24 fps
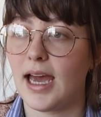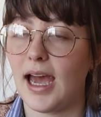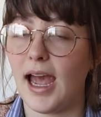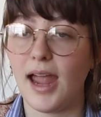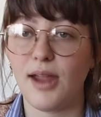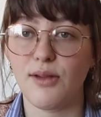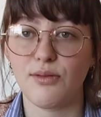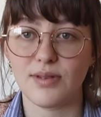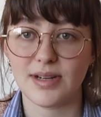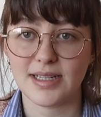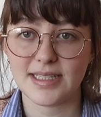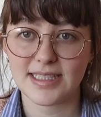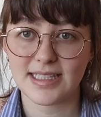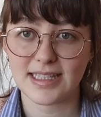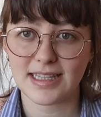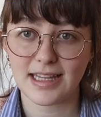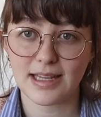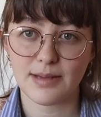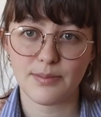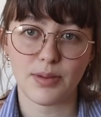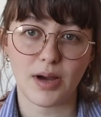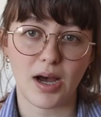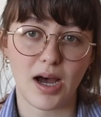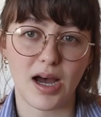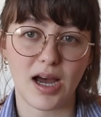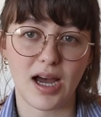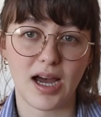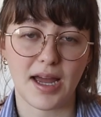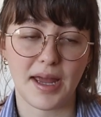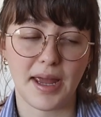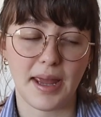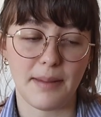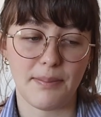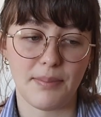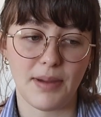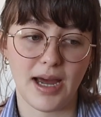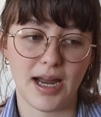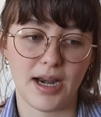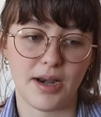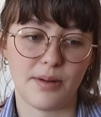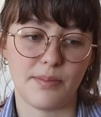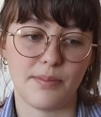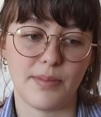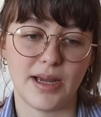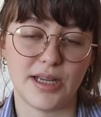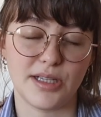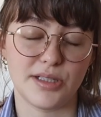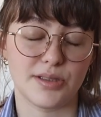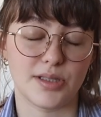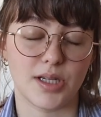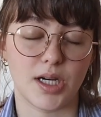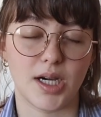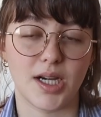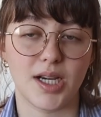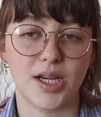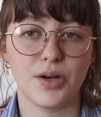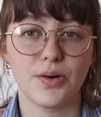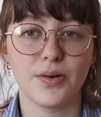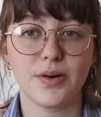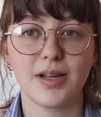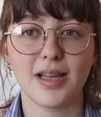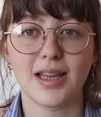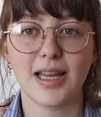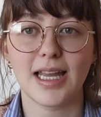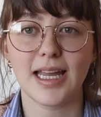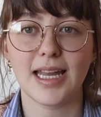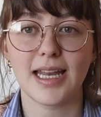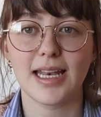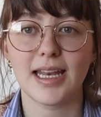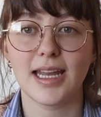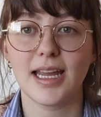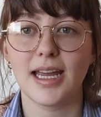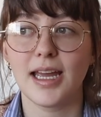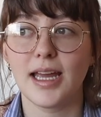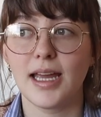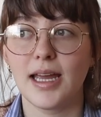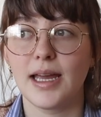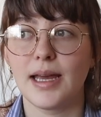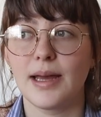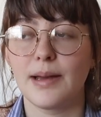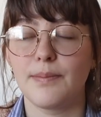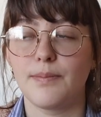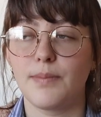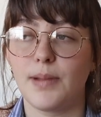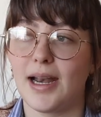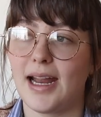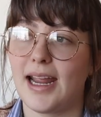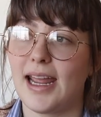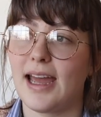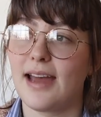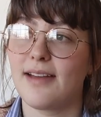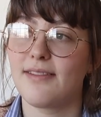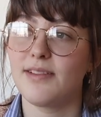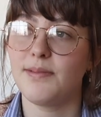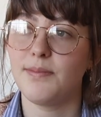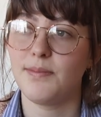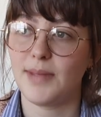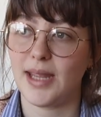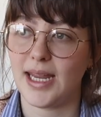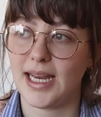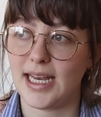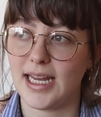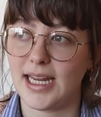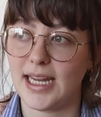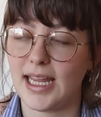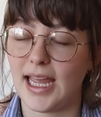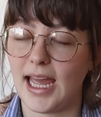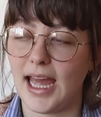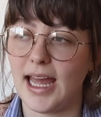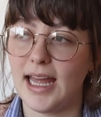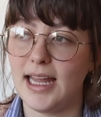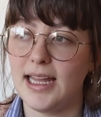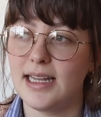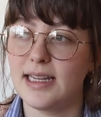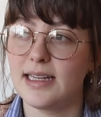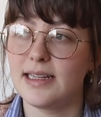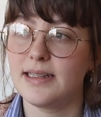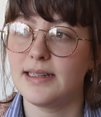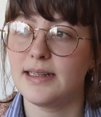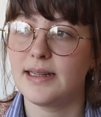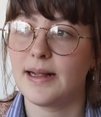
I recently bought a pattern by Sari Nordlund, but I haven't made it yet.